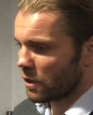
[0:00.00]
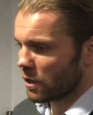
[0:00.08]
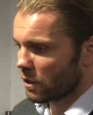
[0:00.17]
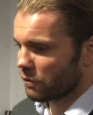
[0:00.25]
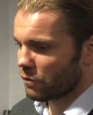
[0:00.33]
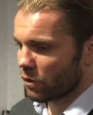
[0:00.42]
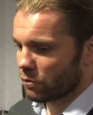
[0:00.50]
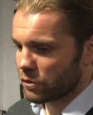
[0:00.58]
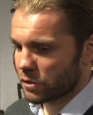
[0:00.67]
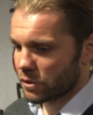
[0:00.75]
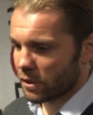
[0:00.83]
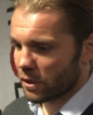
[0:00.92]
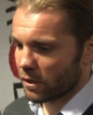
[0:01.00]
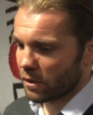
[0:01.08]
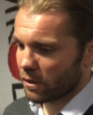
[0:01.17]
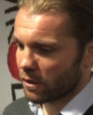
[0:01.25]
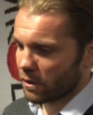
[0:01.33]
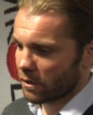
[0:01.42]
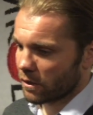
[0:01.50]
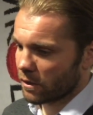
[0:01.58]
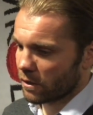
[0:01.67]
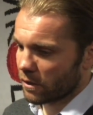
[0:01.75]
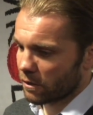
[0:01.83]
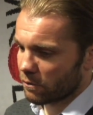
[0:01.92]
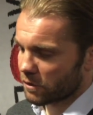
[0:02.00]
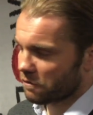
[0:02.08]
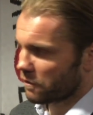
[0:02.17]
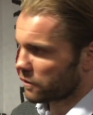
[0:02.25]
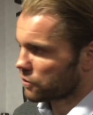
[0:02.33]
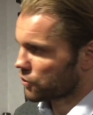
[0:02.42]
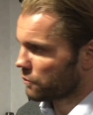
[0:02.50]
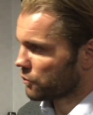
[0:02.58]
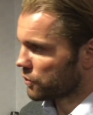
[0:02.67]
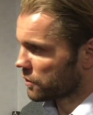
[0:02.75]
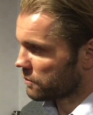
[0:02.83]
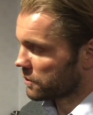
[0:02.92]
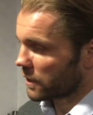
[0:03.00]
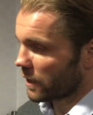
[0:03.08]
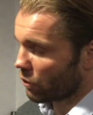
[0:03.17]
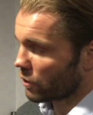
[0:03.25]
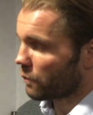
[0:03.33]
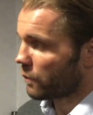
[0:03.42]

and I thought it was it, it was a fitting tribute to him to get on the